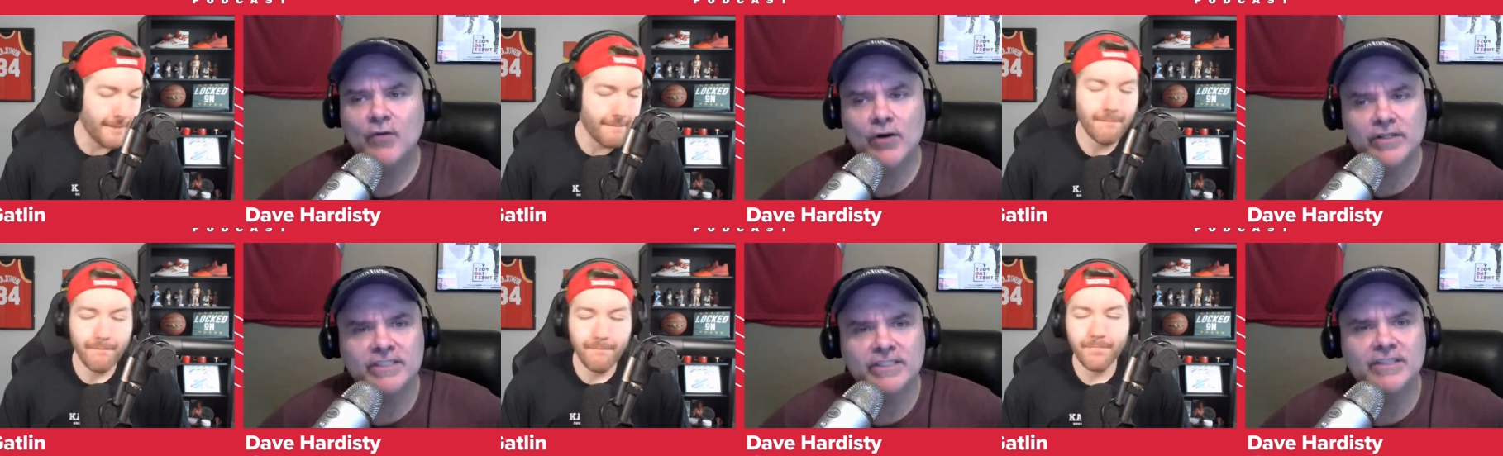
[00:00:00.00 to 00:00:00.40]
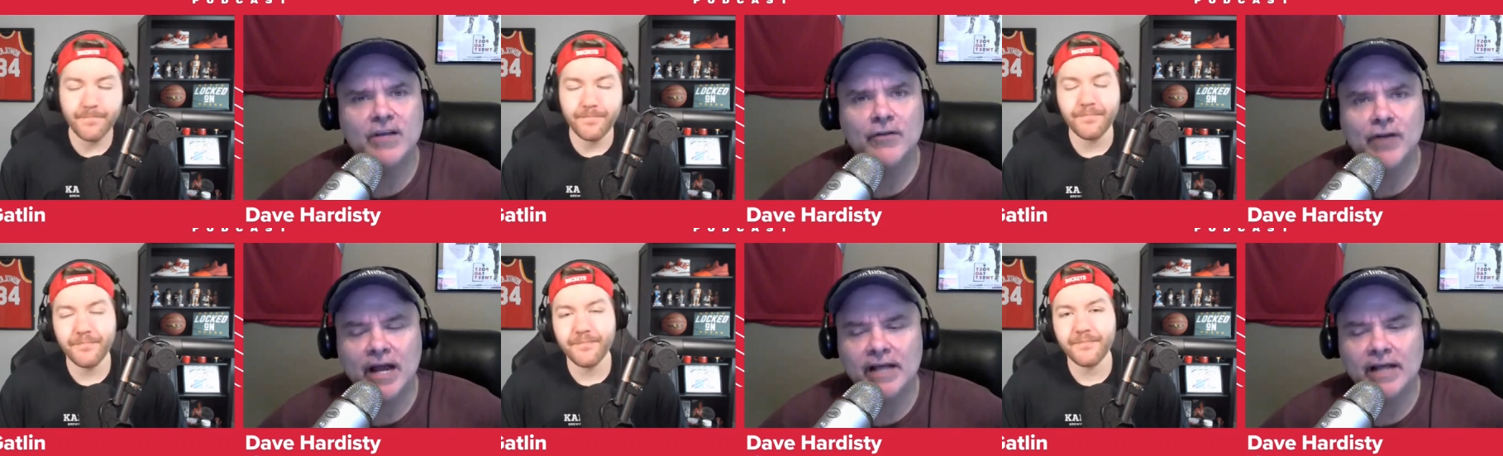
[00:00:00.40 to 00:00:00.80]
Speaker 1: far as these
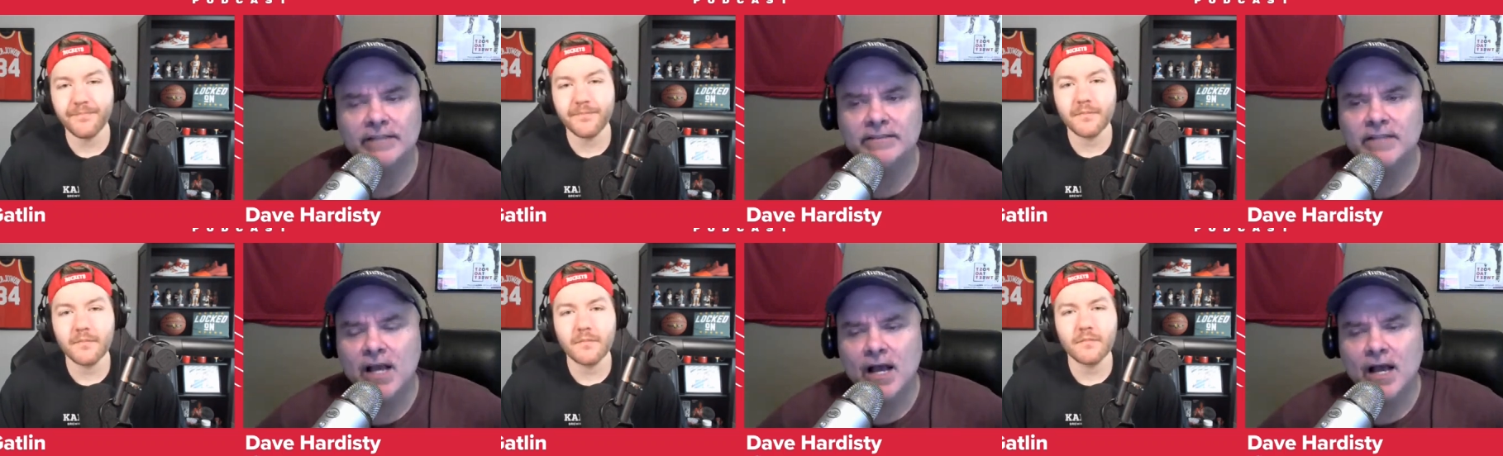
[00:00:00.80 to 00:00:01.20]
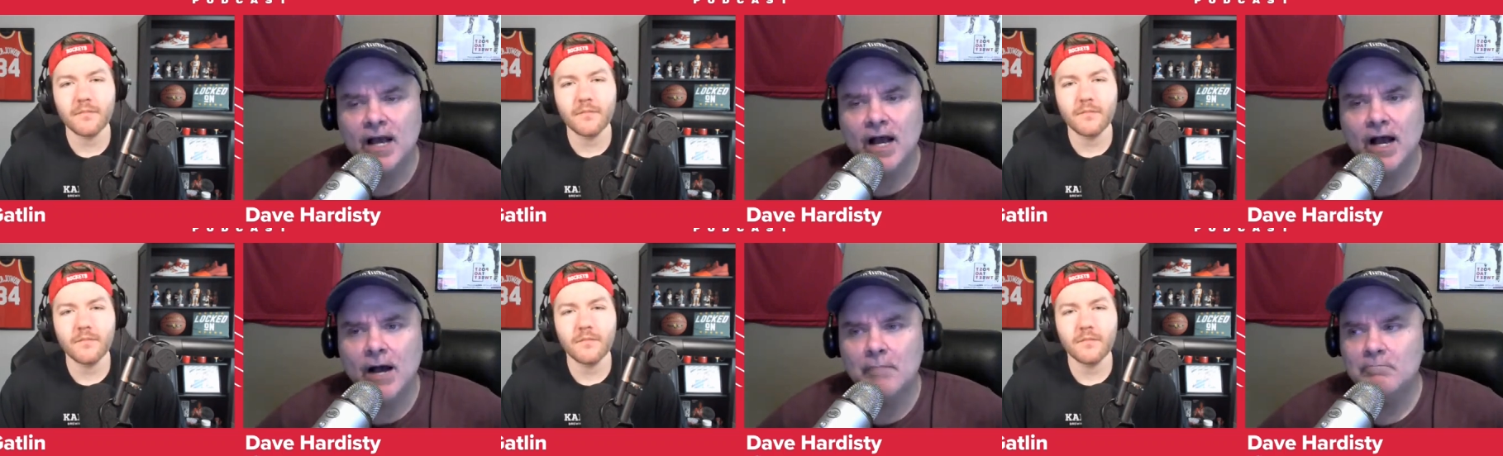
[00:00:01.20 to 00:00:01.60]
other guys
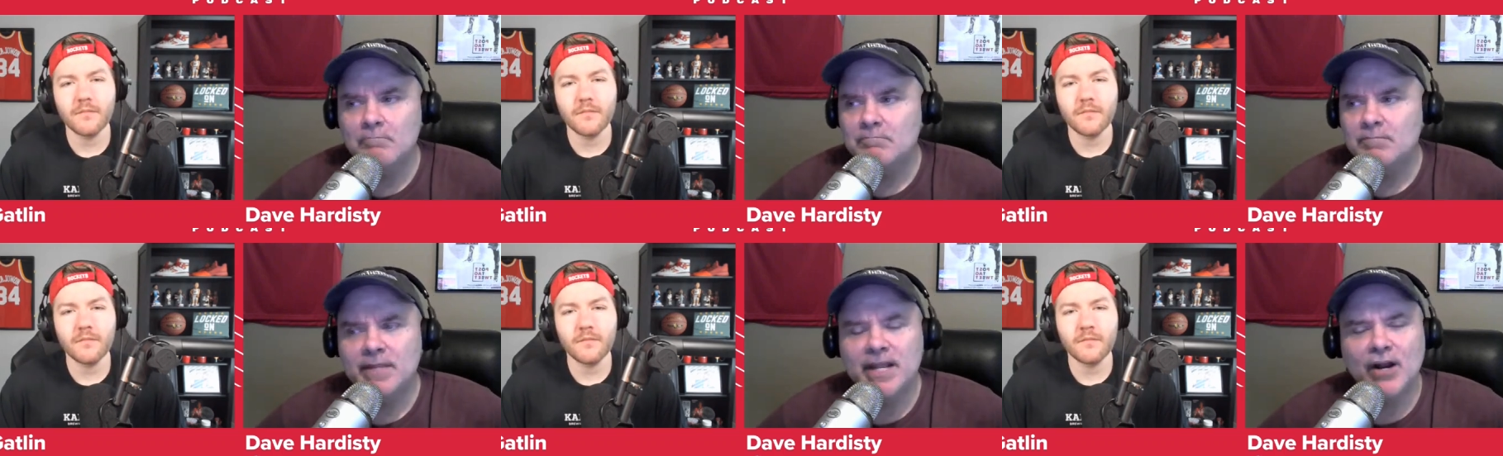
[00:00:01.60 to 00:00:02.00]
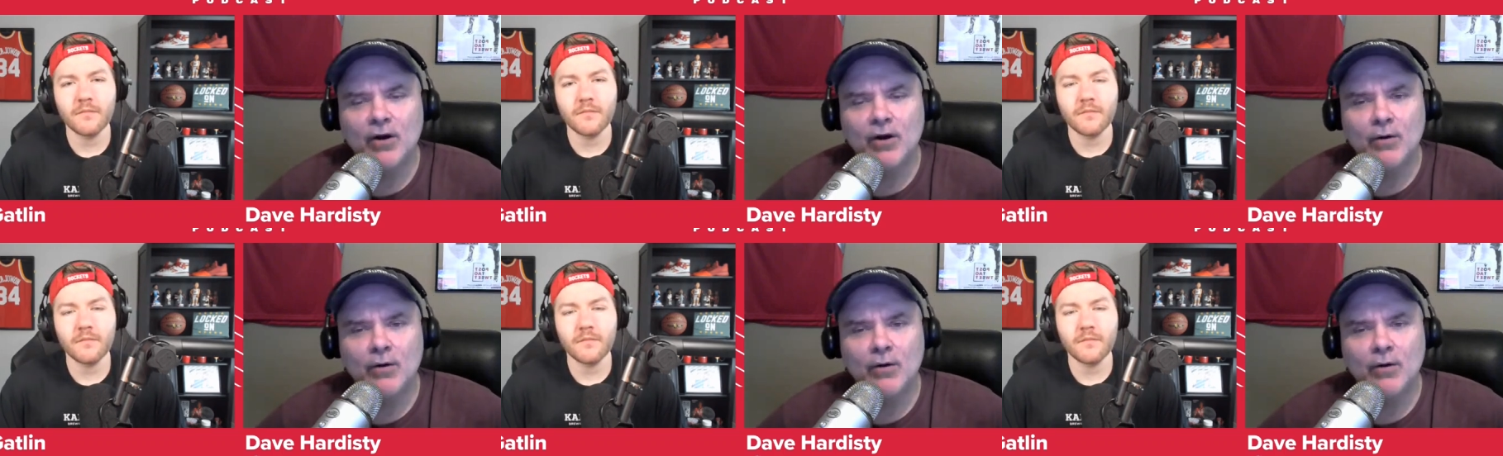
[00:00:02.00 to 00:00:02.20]
um you